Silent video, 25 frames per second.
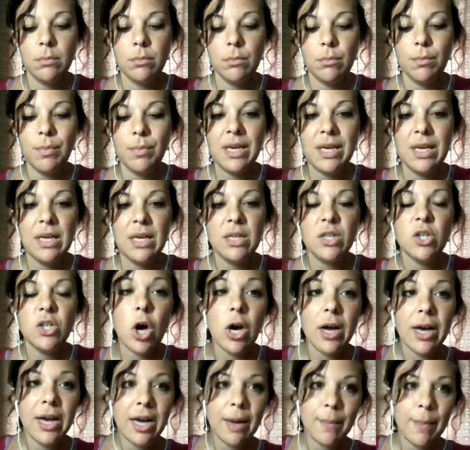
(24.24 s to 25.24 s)
be
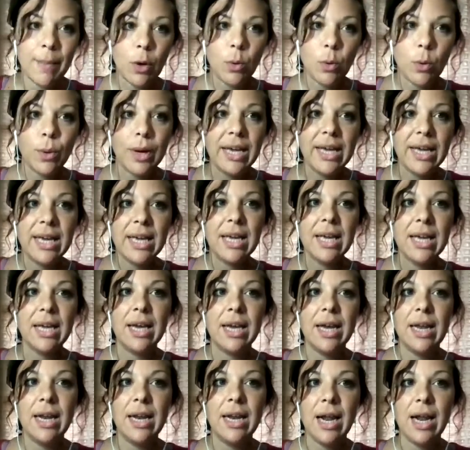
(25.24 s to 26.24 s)
talking about Reiki,
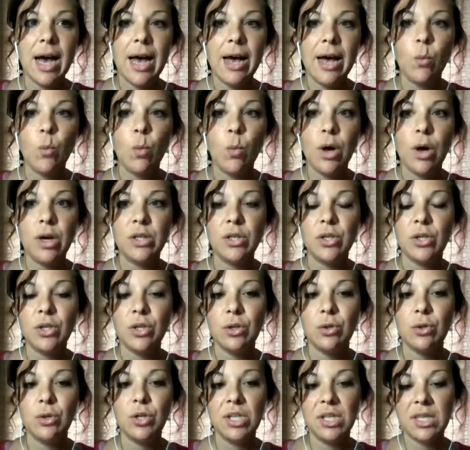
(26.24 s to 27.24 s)
and I want
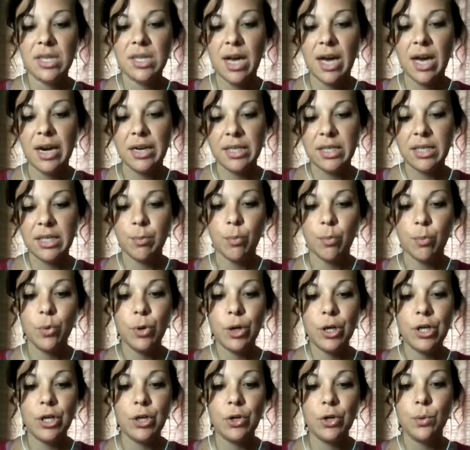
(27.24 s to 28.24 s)
to just kind of
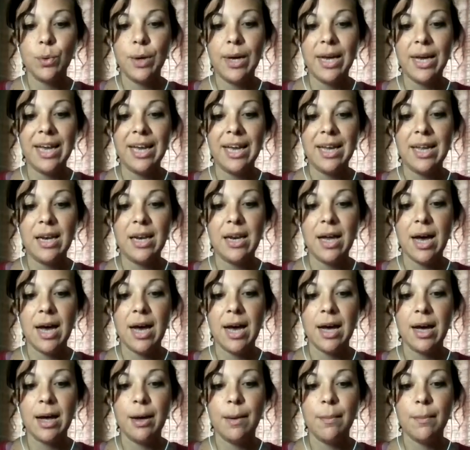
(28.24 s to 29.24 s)
support you in
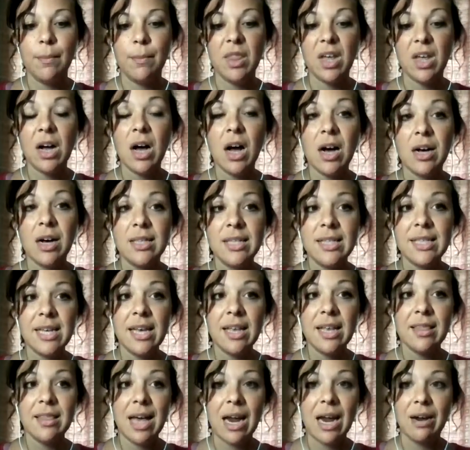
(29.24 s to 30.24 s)
the
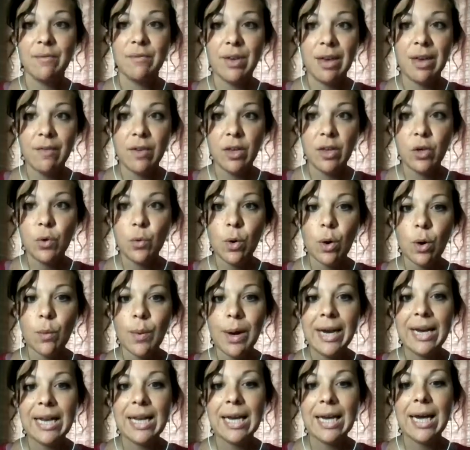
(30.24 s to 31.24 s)
content that I've given you
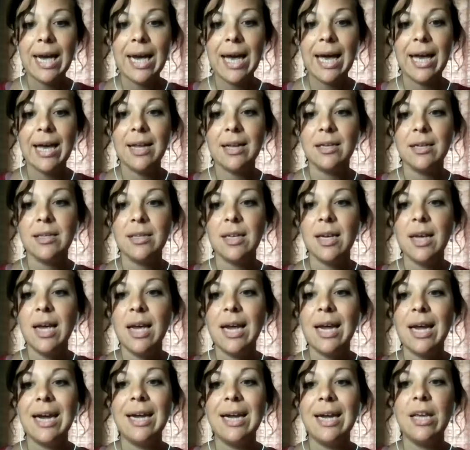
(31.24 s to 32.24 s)
already and
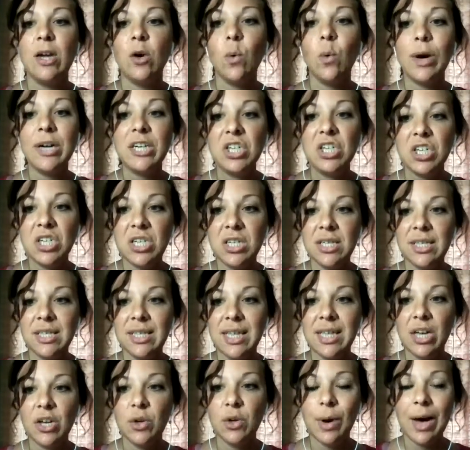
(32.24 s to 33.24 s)
any questions
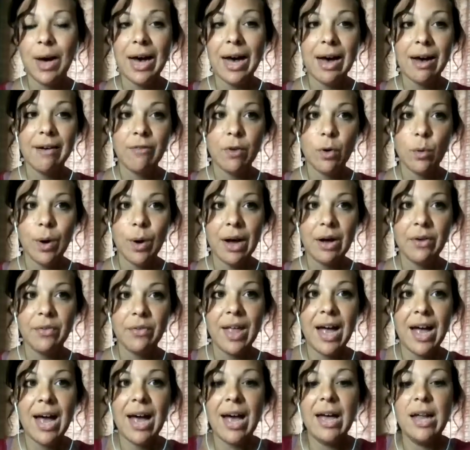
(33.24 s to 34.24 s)
that you have around
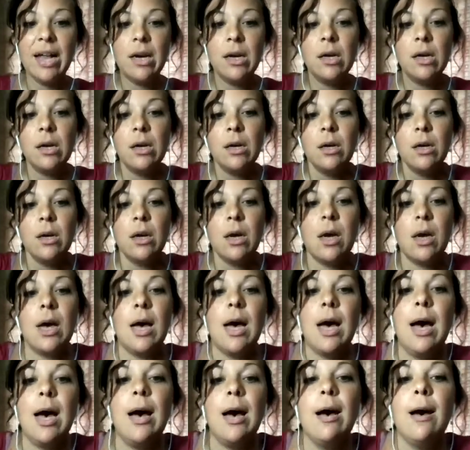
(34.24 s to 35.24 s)
that.
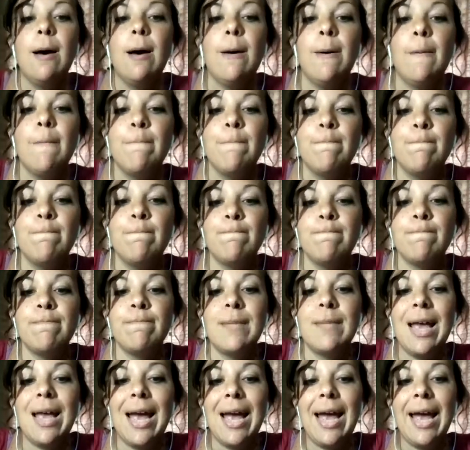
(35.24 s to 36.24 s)

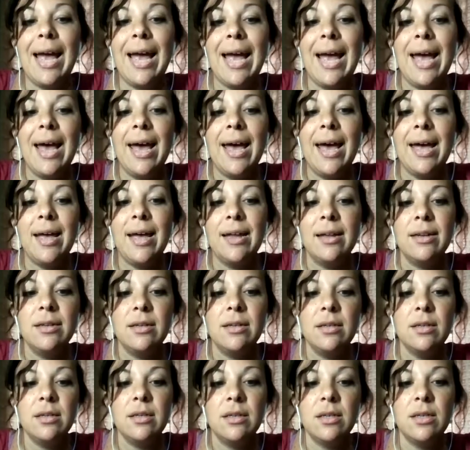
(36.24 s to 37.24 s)

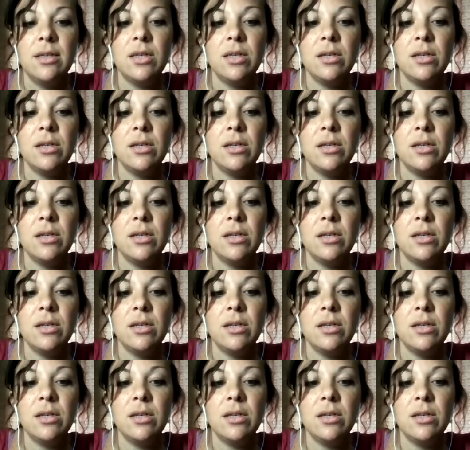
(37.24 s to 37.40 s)
And